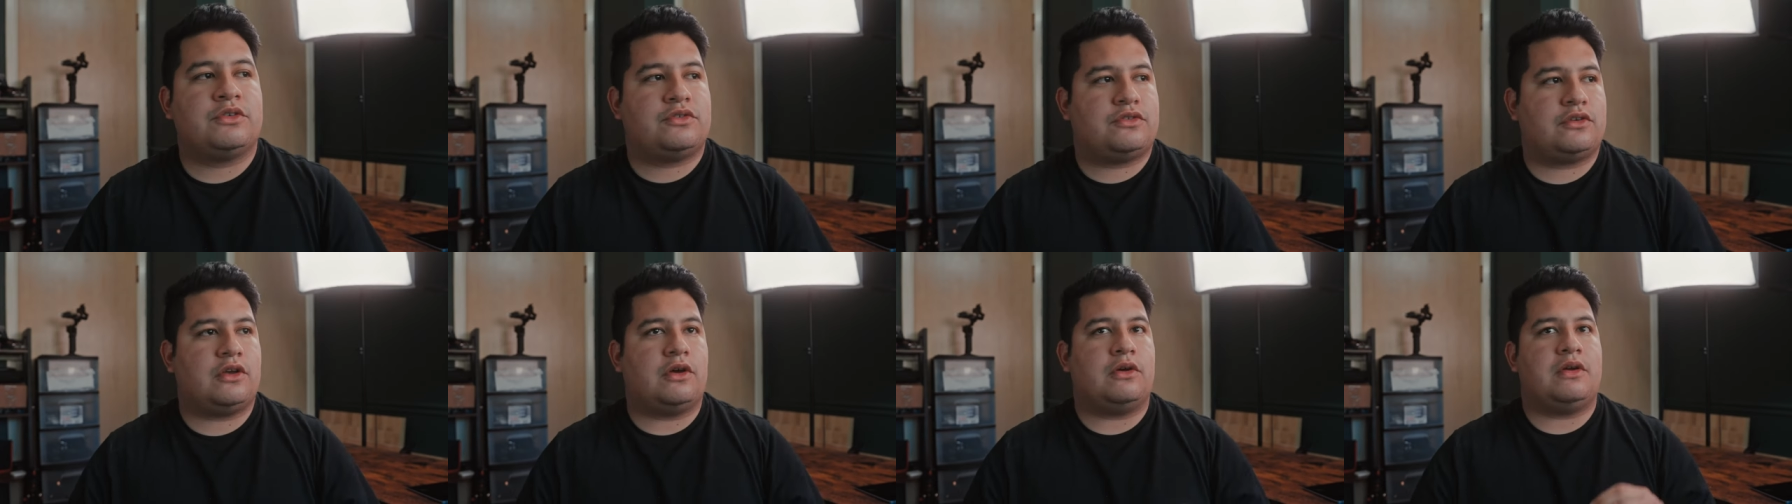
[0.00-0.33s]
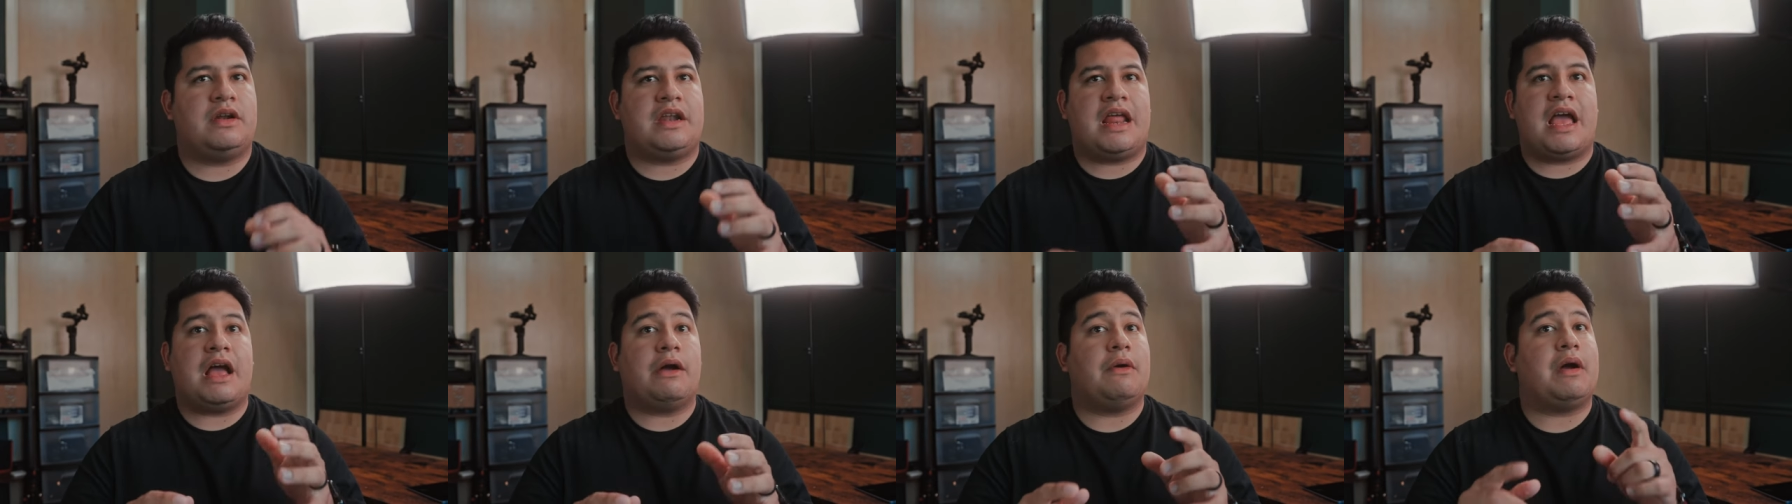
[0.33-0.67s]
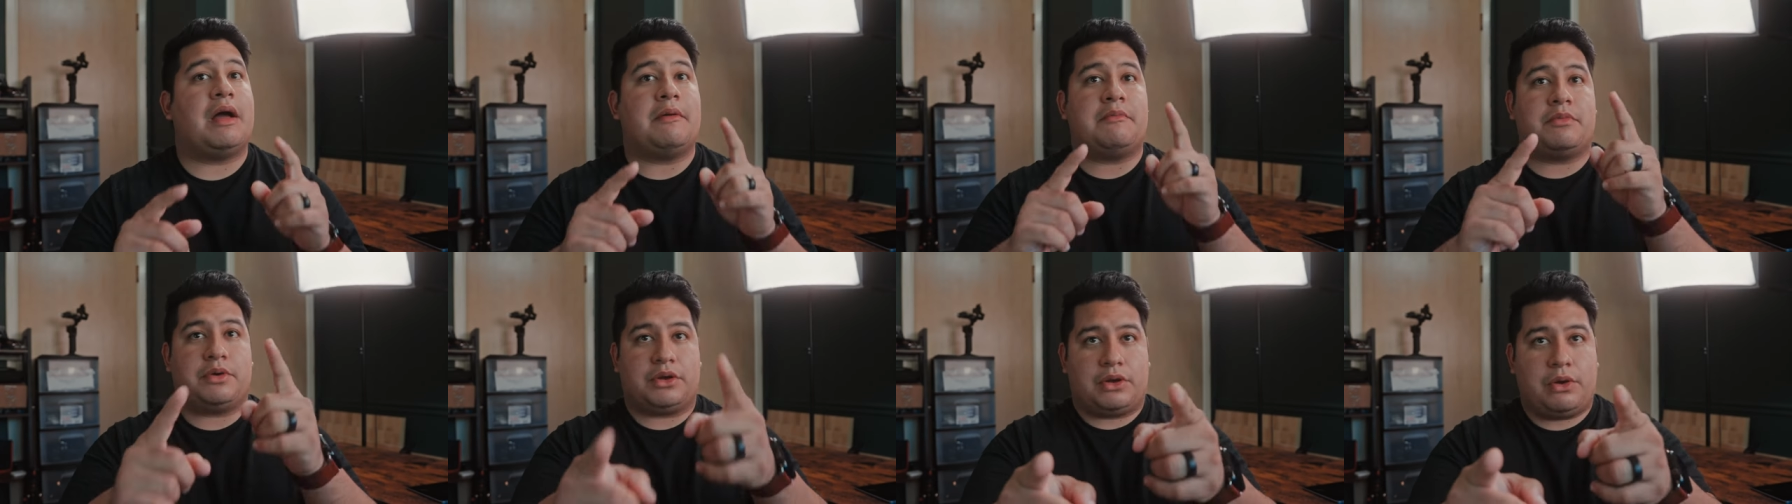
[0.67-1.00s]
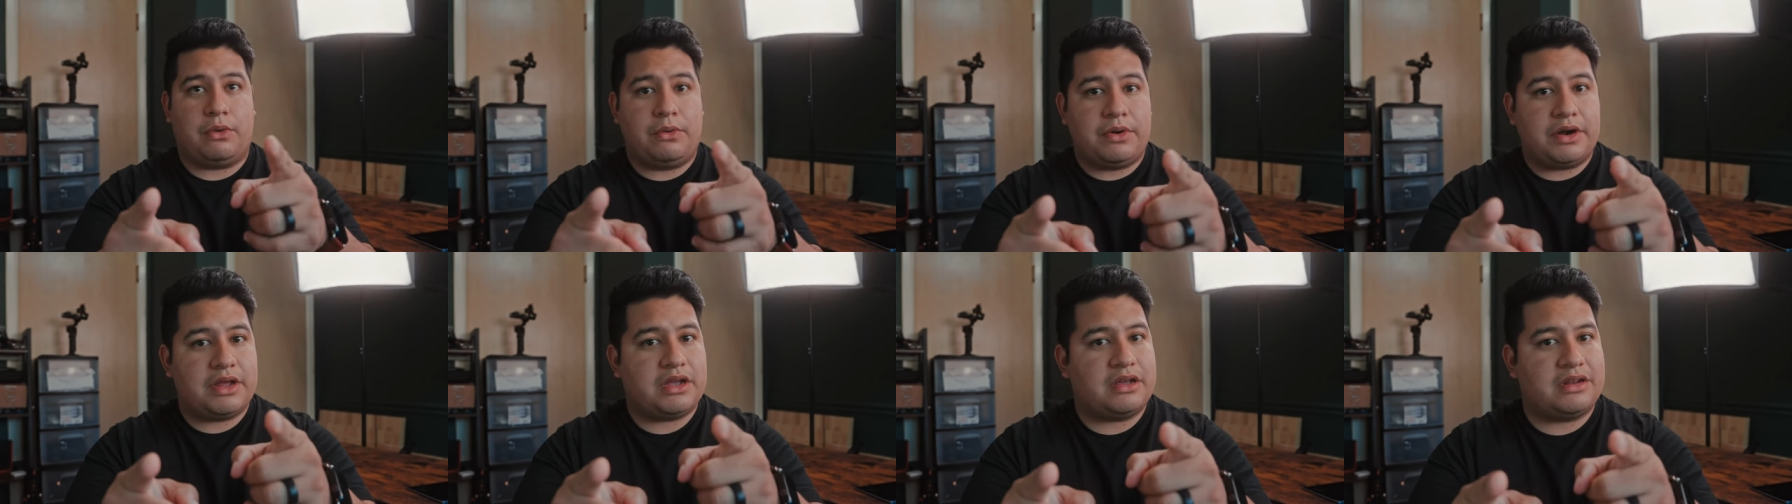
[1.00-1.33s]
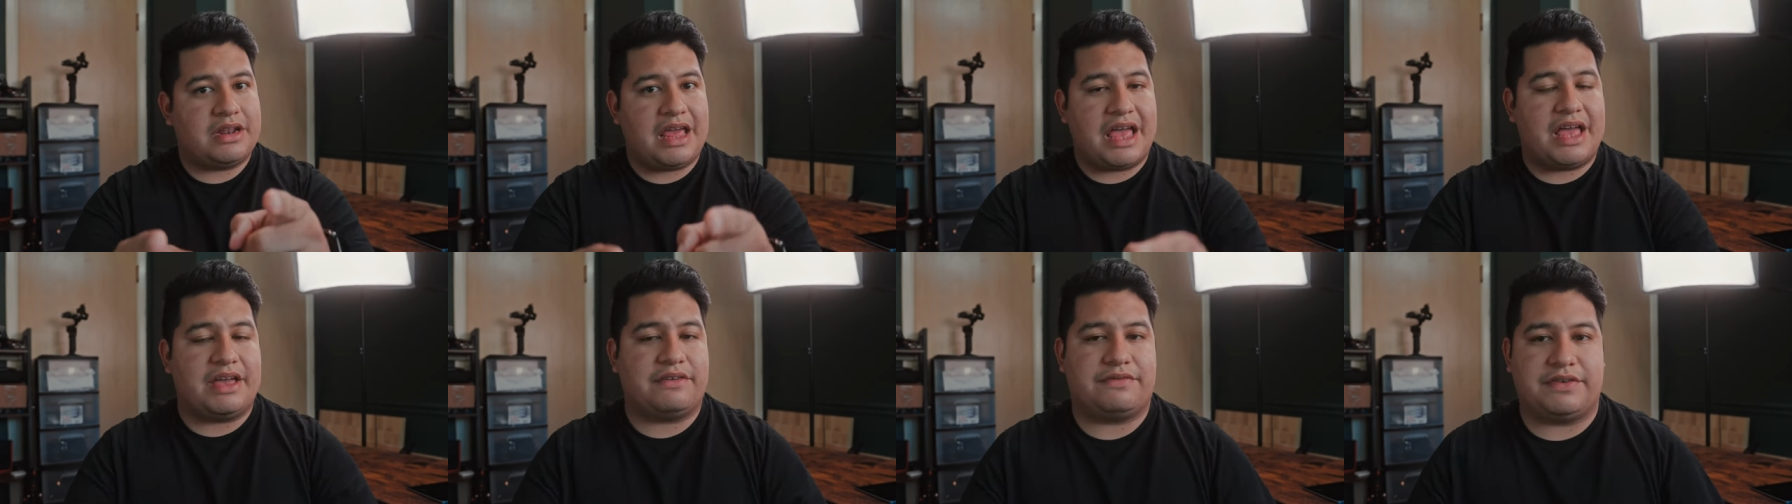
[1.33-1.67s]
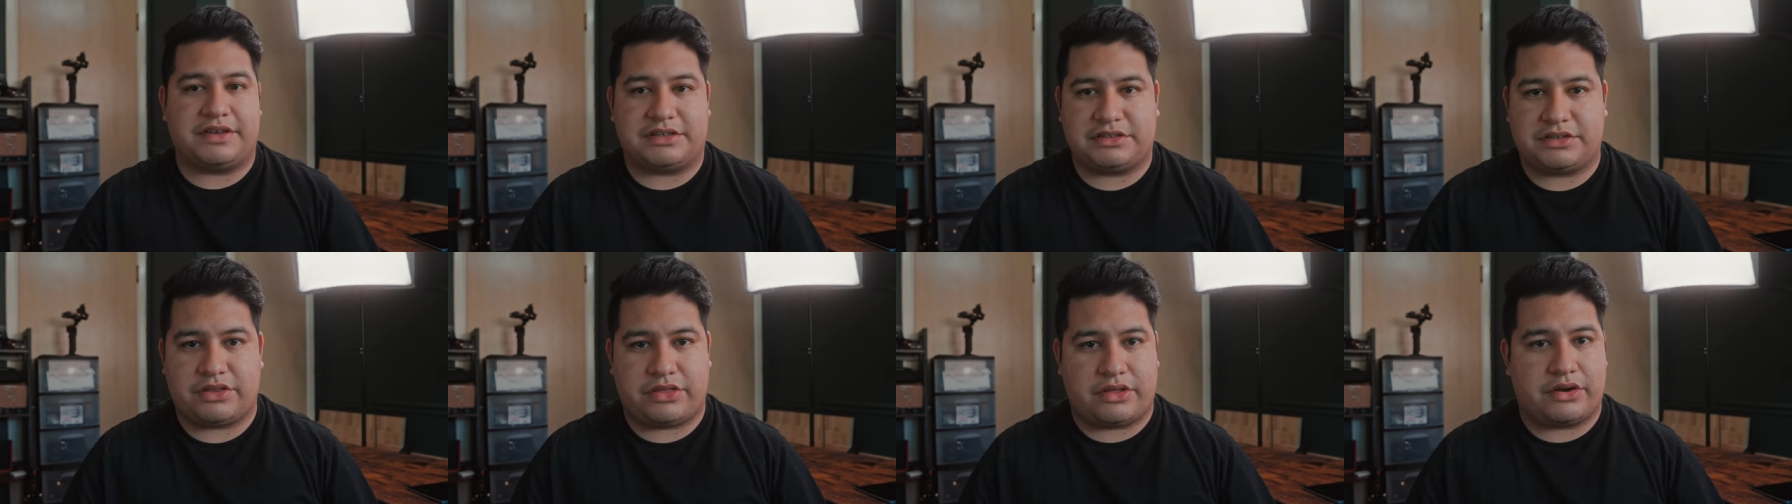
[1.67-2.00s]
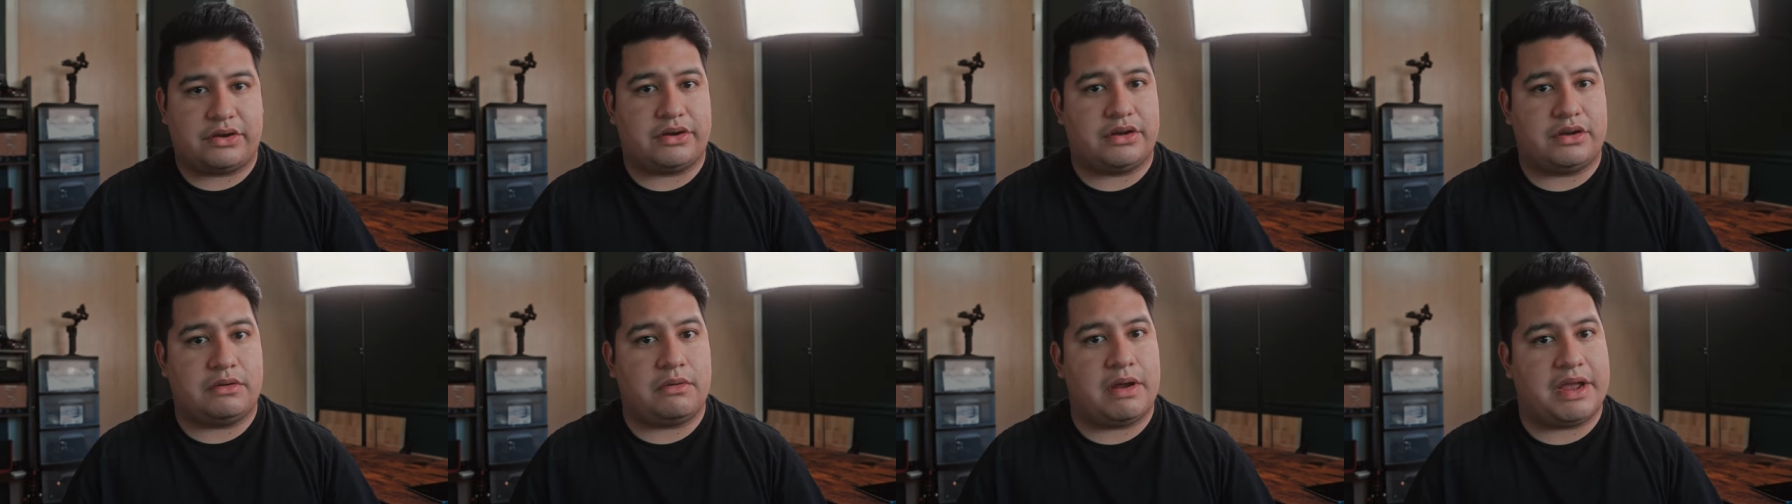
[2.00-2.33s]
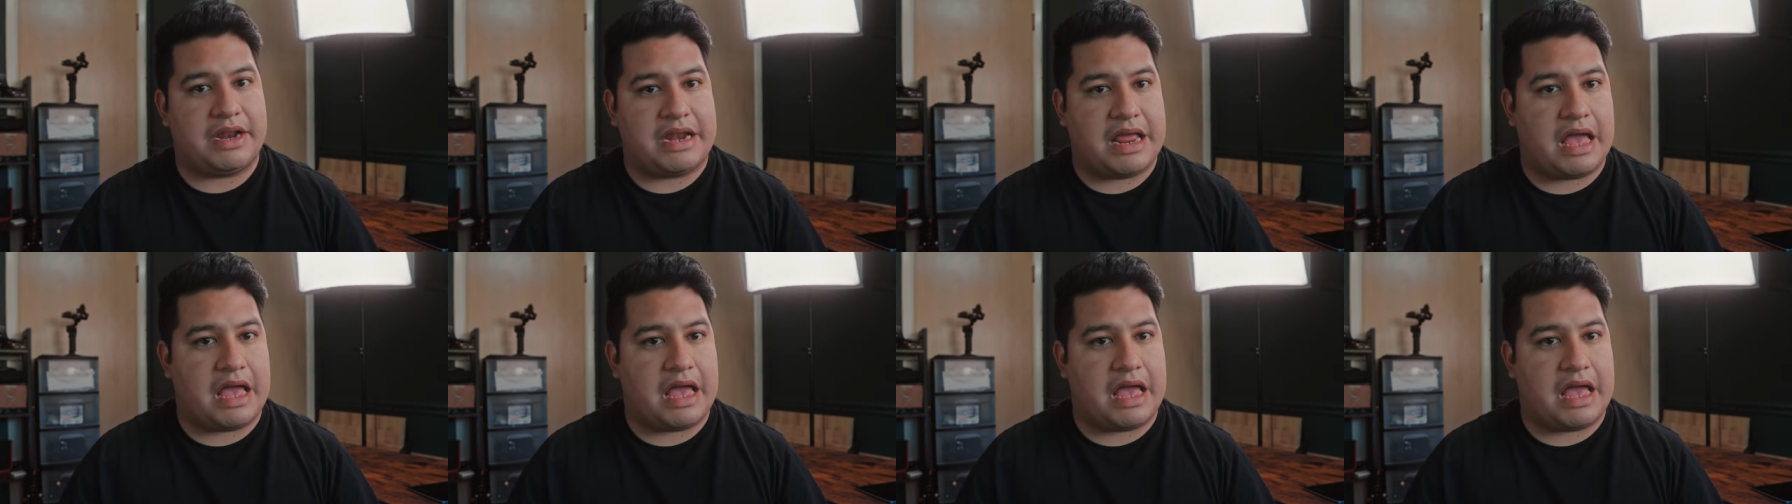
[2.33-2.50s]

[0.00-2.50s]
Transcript: So now I'm recording on the FX30 right